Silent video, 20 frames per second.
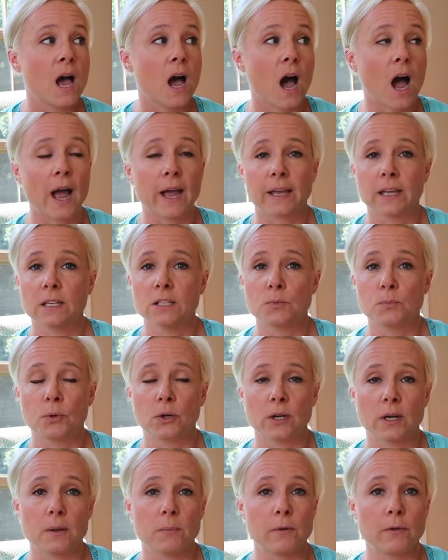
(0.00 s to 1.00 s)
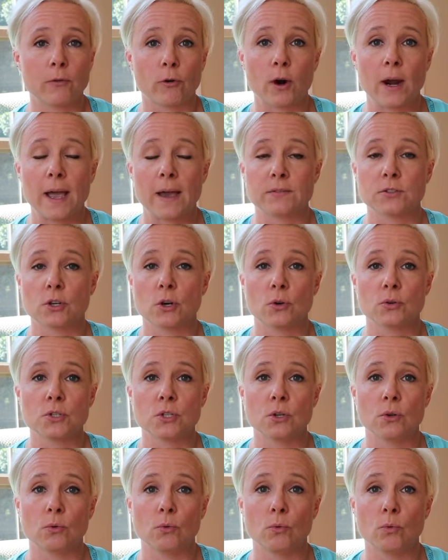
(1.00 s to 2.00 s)
I can put it in before I have to go
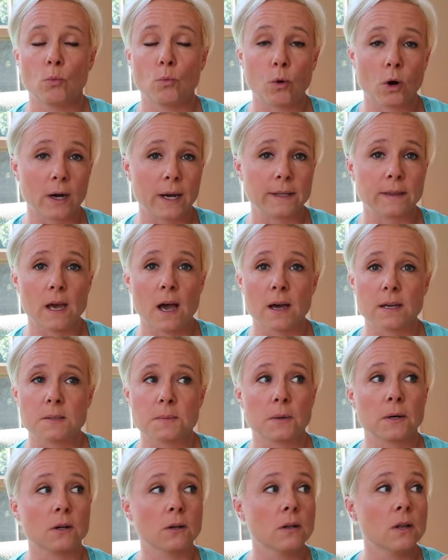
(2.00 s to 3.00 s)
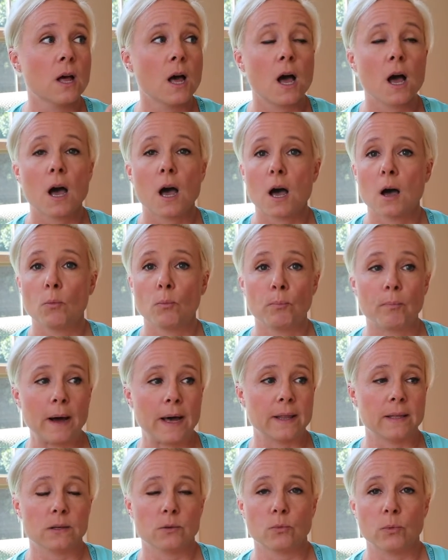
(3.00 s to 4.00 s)
to work at the hospital.
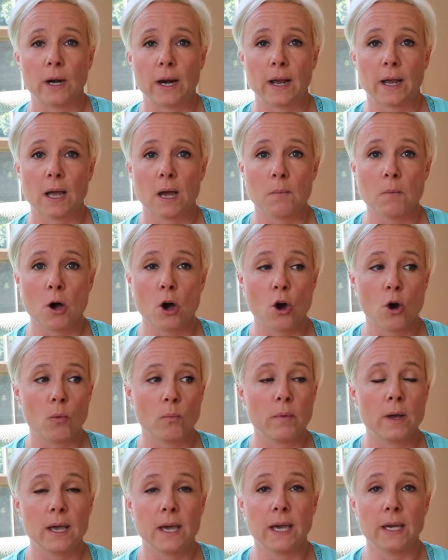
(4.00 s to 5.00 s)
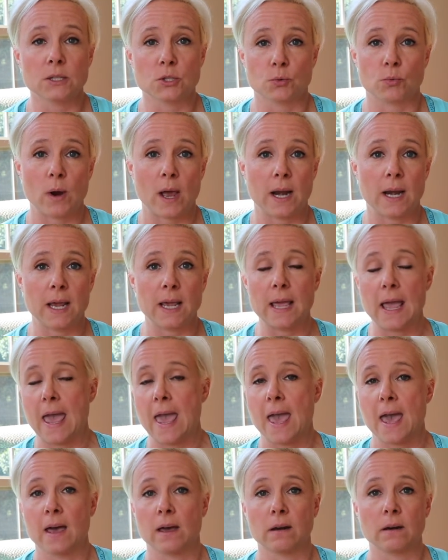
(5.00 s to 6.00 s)
When I come home, it's ready
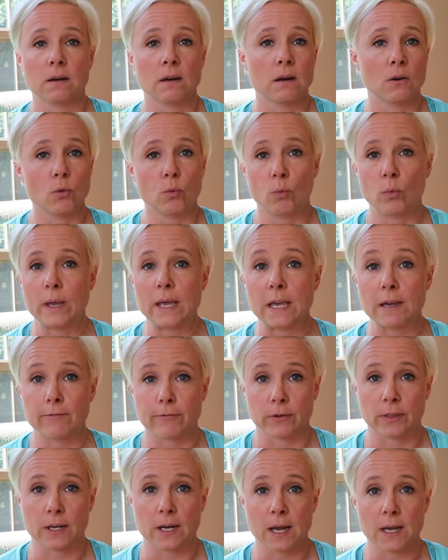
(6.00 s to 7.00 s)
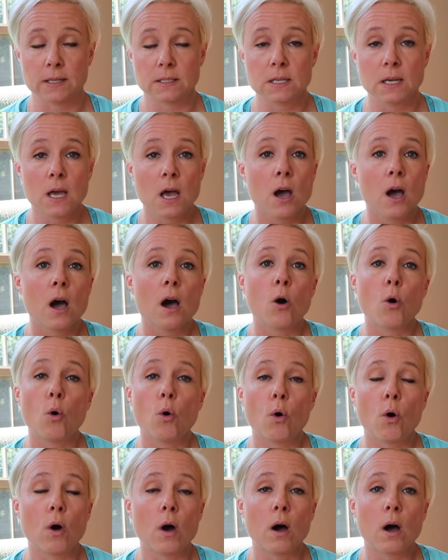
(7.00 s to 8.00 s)
and we eat for the night.
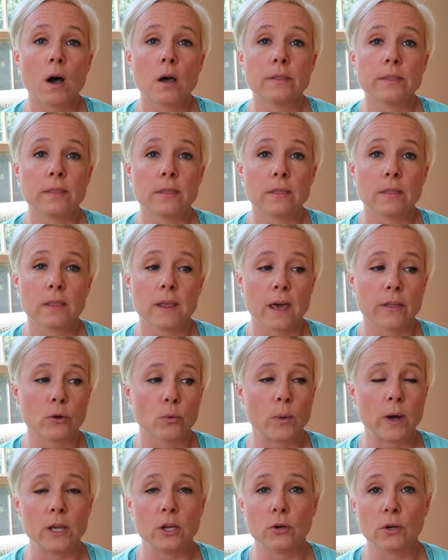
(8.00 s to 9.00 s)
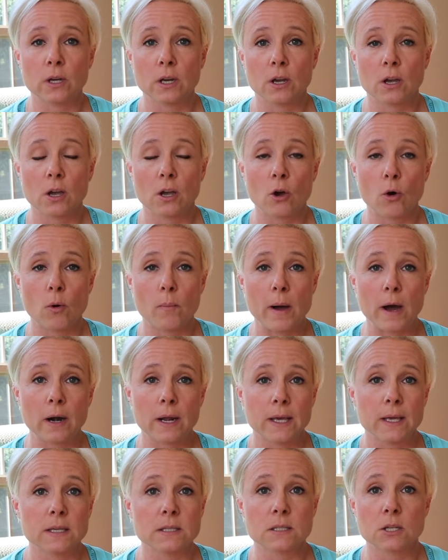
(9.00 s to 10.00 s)
The other way you can go about
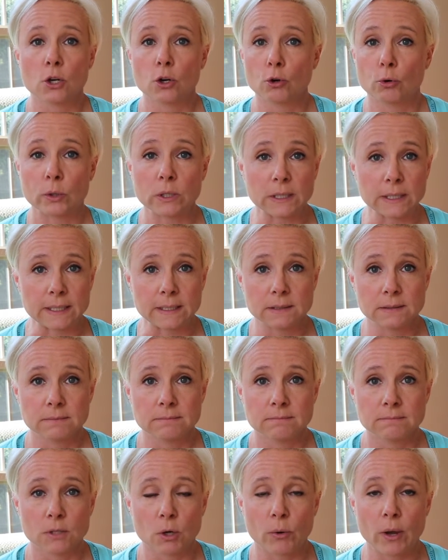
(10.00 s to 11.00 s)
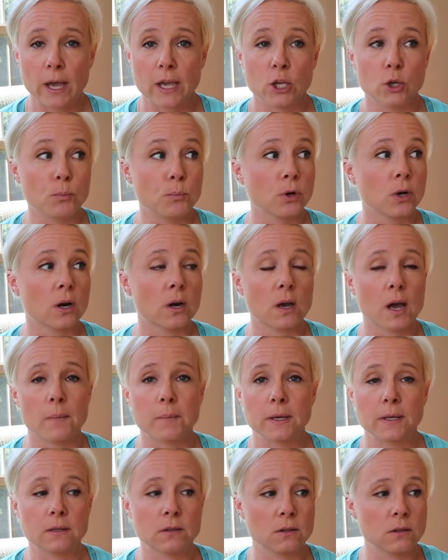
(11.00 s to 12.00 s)
it is grilling. Okay,
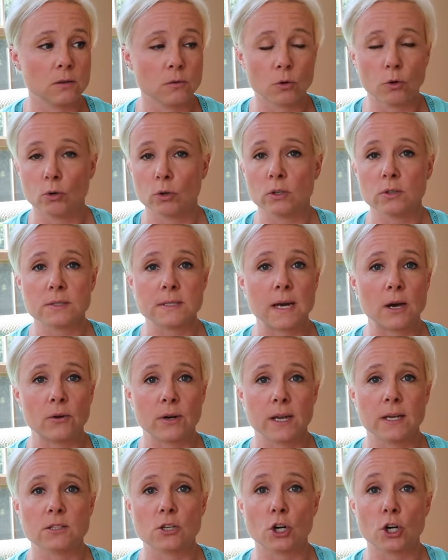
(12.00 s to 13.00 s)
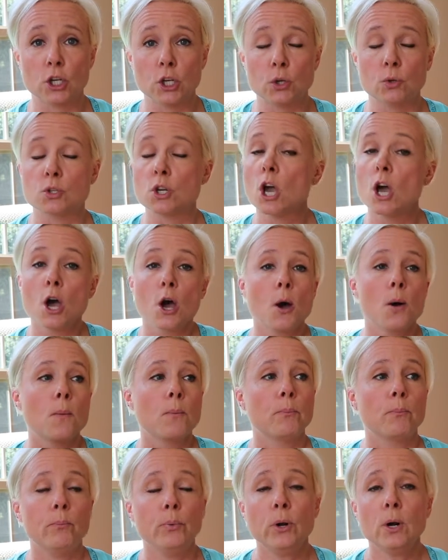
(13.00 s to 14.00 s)
grills nowadays are huge.
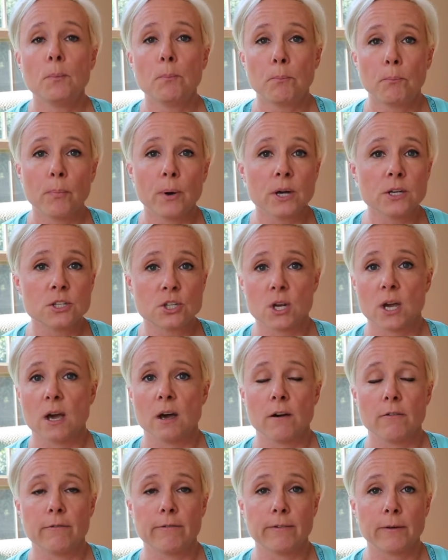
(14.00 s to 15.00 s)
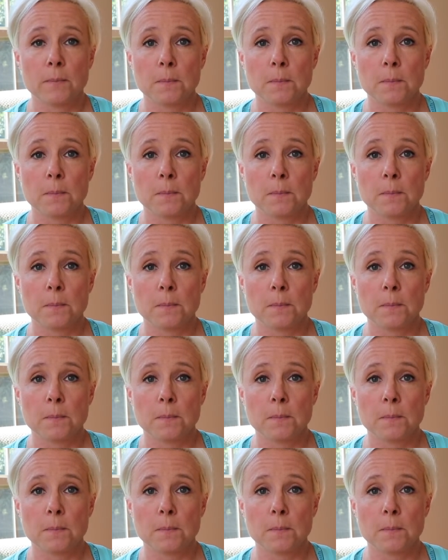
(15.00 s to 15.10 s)
Put a bunch of